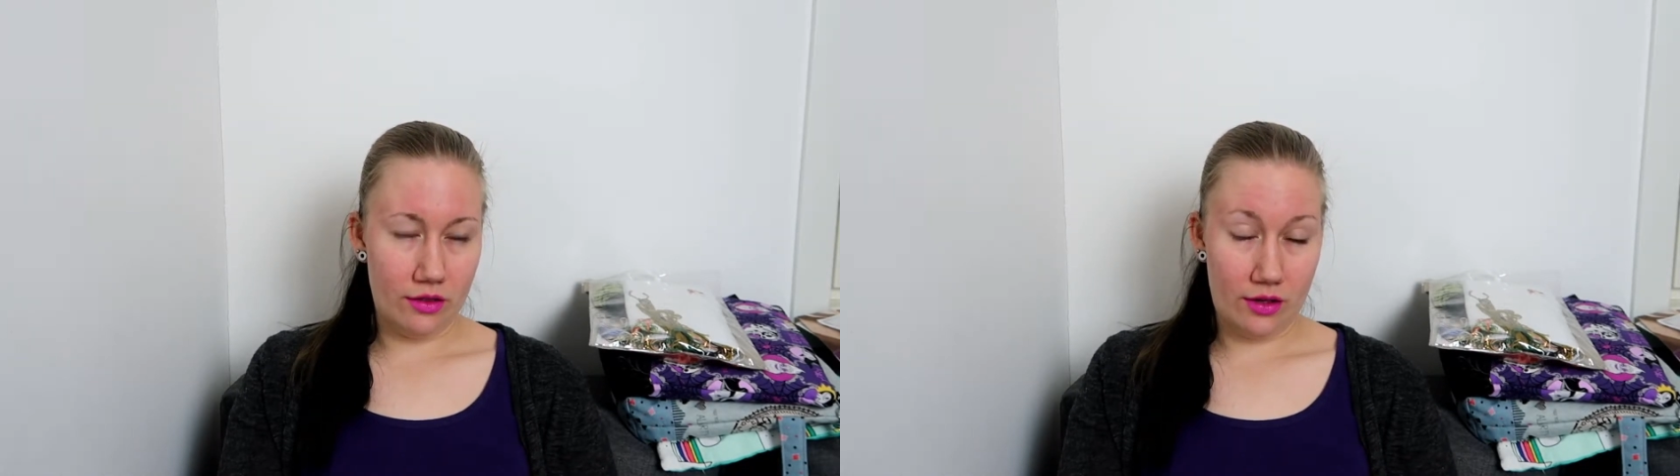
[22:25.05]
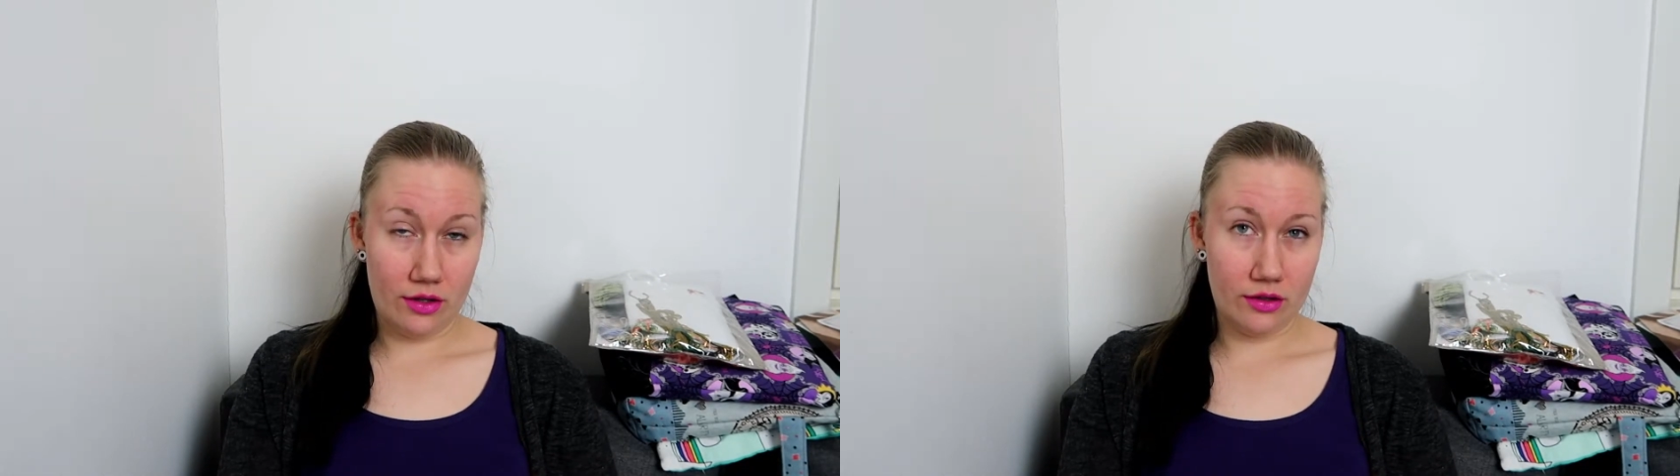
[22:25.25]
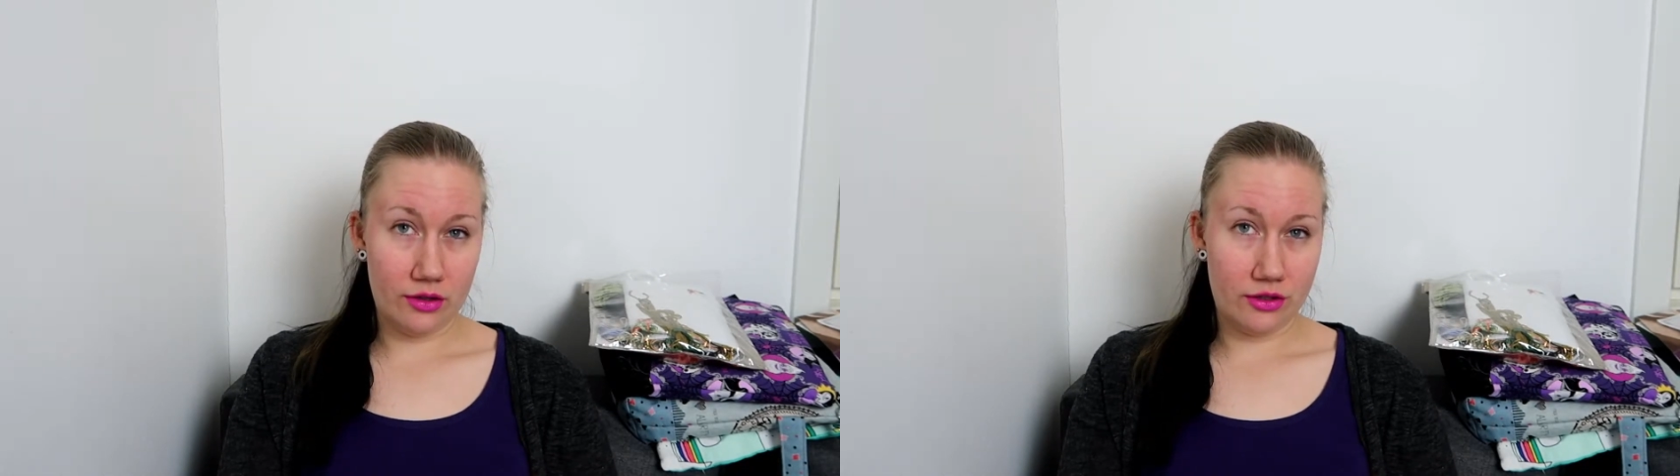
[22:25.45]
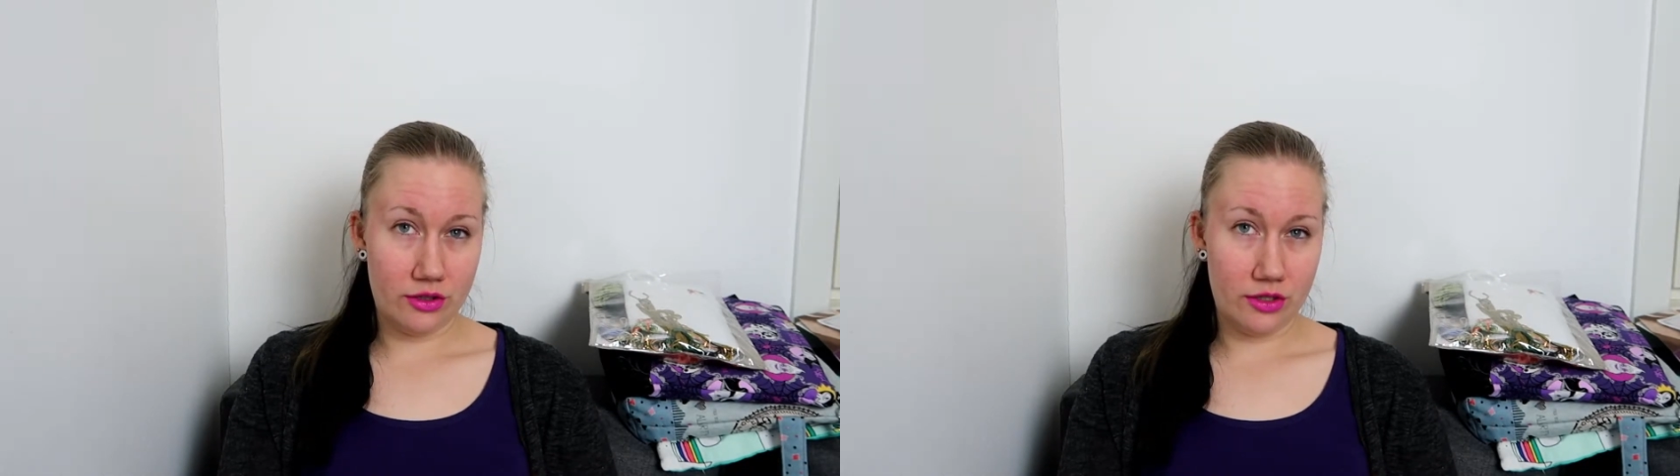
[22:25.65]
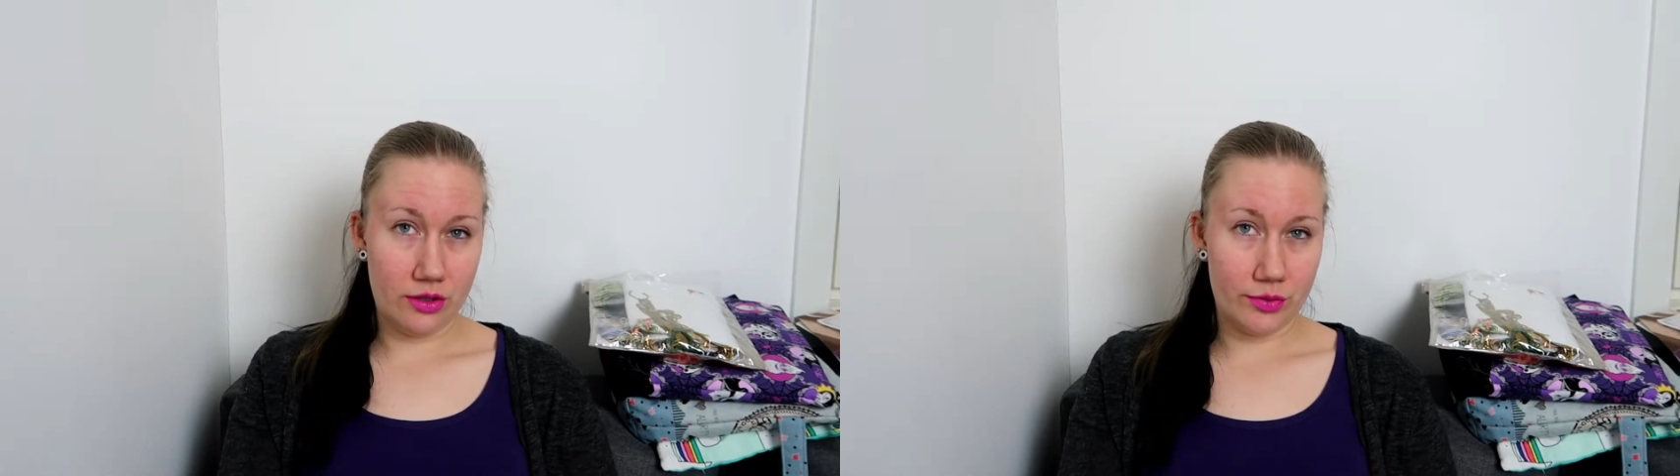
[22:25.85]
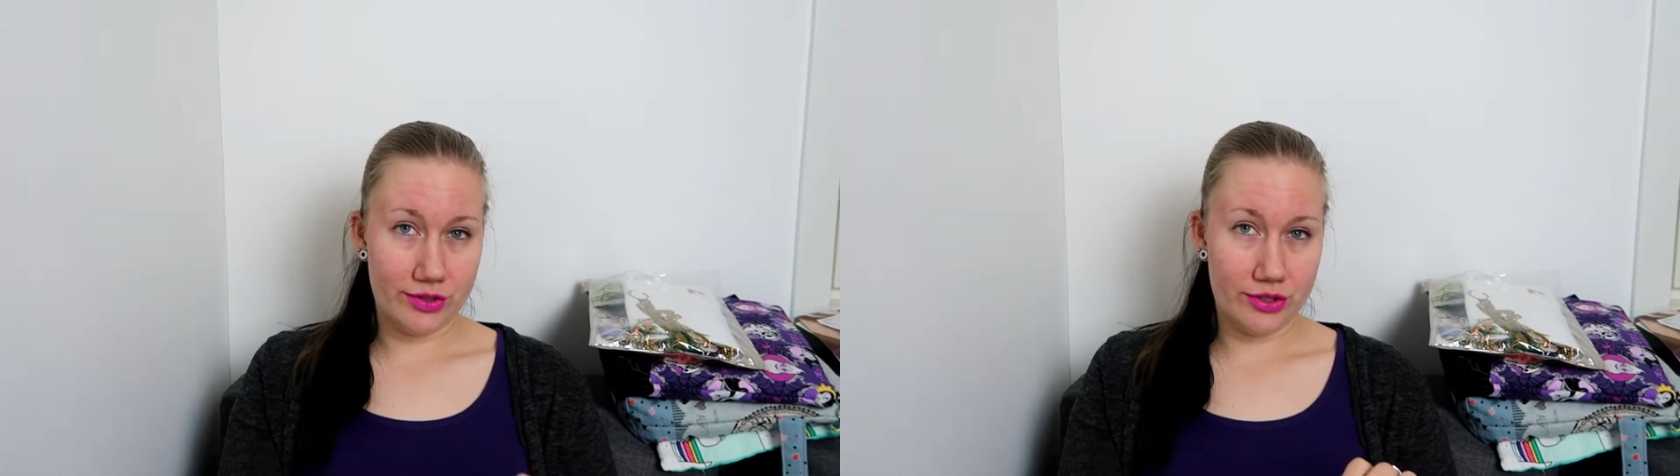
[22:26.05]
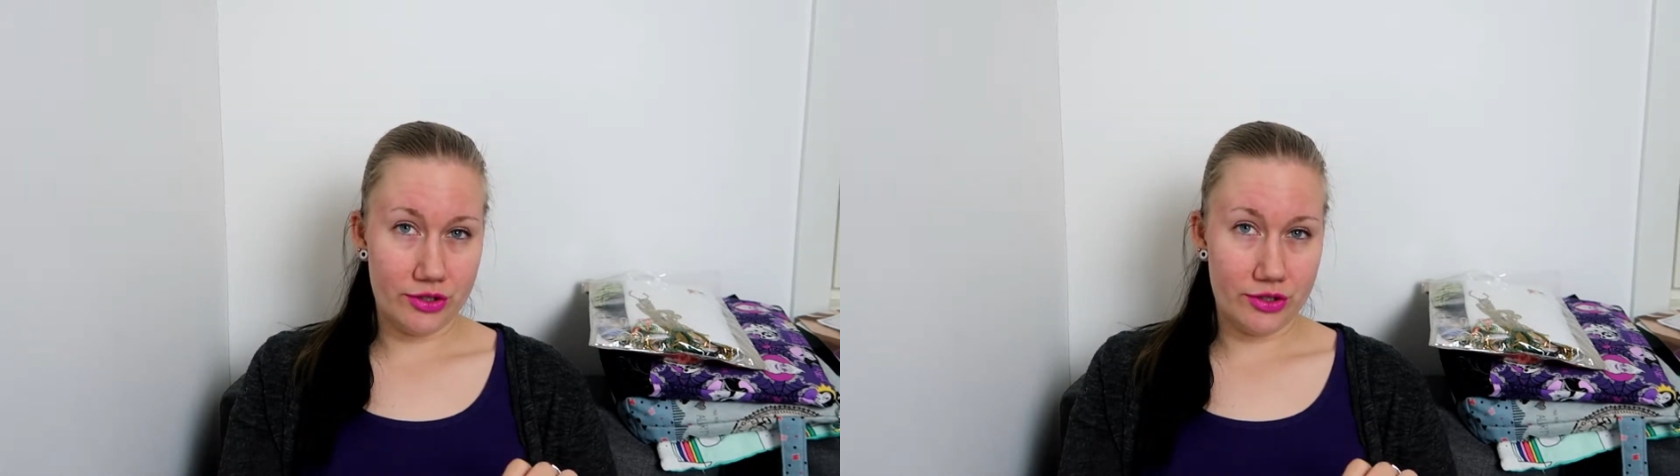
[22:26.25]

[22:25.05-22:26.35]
then she was